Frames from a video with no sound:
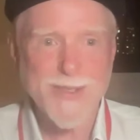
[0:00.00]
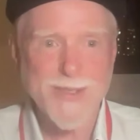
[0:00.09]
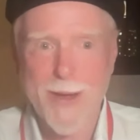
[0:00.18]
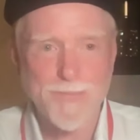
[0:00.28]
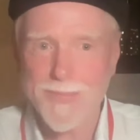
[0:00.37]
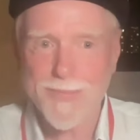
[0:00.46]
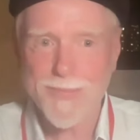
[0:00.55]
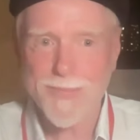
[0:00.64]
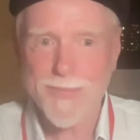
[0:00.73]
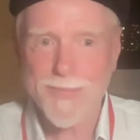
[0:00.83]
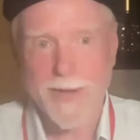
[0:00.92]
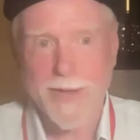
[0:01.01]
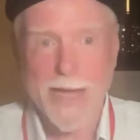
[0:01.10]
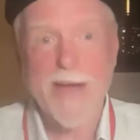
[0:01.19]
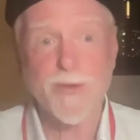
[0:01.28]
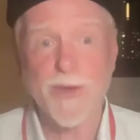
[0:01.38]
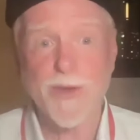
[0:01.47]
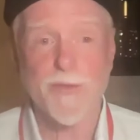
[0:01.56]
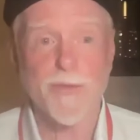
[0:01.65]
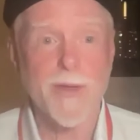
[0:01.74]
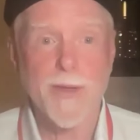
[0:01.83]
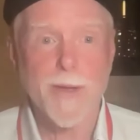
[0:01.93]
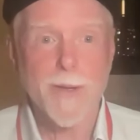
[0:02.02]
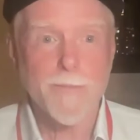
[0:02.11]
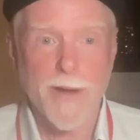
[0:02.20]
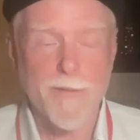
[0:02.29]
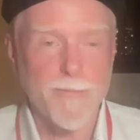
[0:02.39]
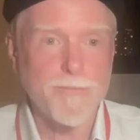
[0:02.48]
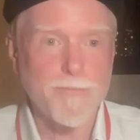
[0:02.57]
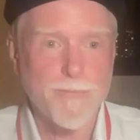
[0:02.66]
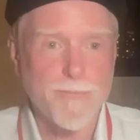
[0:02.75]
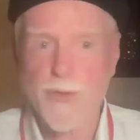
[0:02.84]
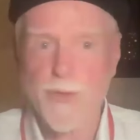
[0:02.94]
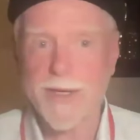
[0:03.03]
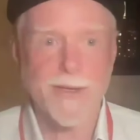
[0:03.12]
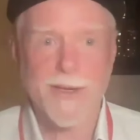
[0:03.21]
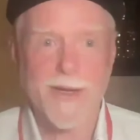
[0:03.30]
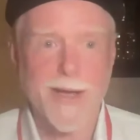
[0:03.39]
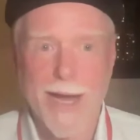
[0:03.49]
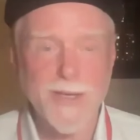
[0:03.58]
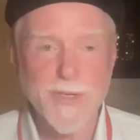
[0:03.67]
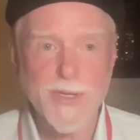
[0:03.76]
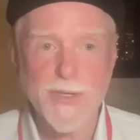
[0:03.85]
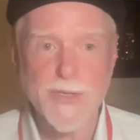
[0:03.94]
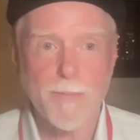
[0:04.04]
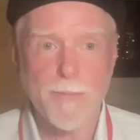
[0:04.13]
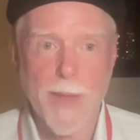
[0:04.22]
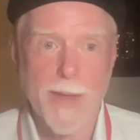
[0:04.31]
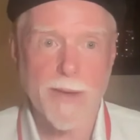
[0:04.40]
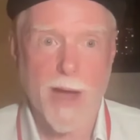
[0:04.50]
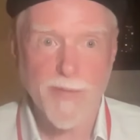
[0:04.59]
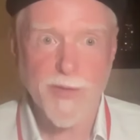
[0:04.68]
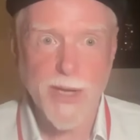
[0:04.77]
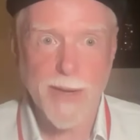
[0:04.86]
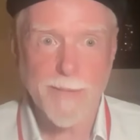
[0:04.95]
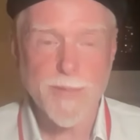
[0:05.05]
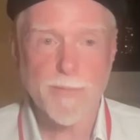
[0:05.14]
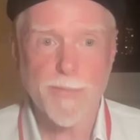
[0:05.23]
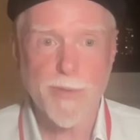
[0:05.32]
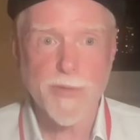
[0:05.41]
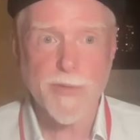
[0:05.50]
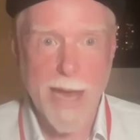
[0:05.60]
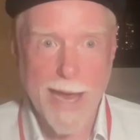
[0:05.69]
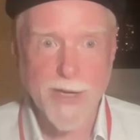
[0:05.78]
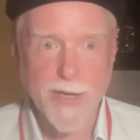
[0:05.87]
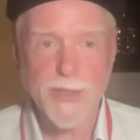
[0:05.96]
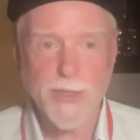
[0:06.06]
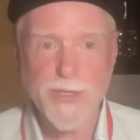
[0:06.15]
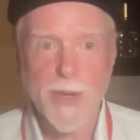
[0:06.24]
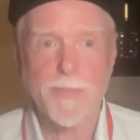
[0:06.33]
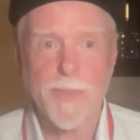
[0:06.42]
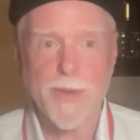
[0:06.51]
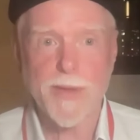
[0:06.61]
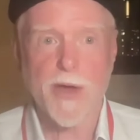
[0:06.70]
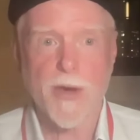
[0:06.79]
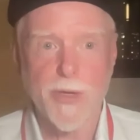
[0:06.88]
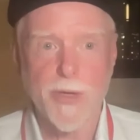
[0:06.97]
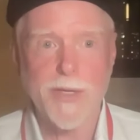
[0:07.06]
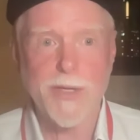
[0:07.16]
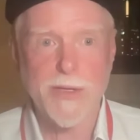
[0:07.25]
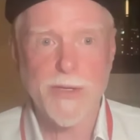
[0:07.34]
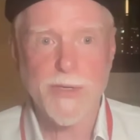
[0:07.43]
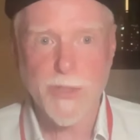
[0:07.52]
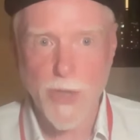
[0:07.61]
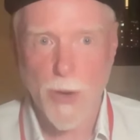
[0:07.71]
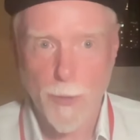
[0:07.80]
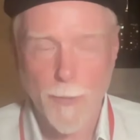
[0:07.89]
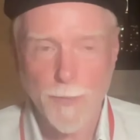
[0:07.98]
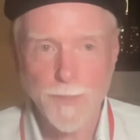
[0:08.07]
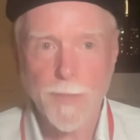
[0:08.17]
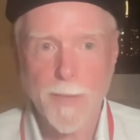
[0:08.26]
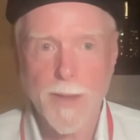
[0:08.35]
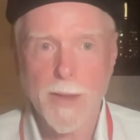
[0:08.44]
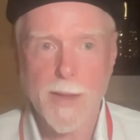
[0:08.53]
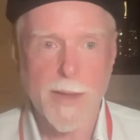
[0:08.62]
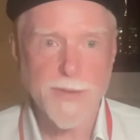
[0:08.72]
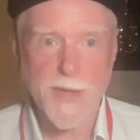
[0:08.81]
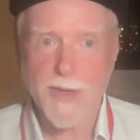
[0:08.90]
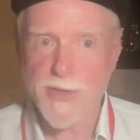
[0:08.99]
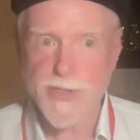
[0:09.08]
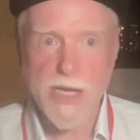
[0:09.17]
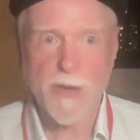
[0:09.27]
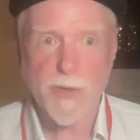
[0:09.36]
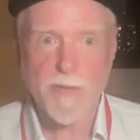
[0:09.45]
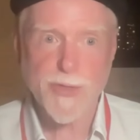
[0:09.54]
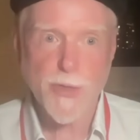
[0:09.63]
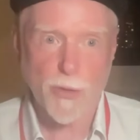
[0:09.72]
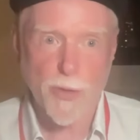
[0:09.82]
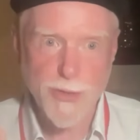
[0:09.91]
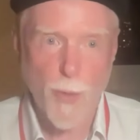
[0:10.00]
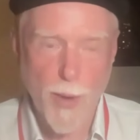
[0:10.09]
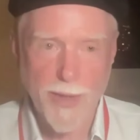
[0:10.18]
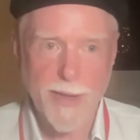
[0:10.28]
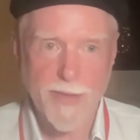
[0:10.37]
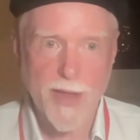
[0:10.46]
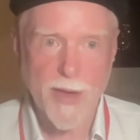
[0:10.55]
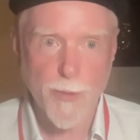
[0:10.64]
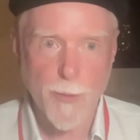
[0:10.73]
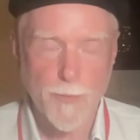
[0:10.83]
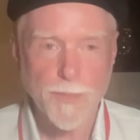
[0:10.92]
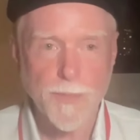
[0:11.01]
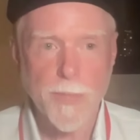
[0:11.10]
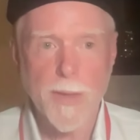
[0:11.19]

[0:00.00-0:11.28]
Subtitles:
and you're into the cavern of brilliant consciousness. And oftentimes there's actually something there you need to know. It's like the secret of the soul is waiting in that room.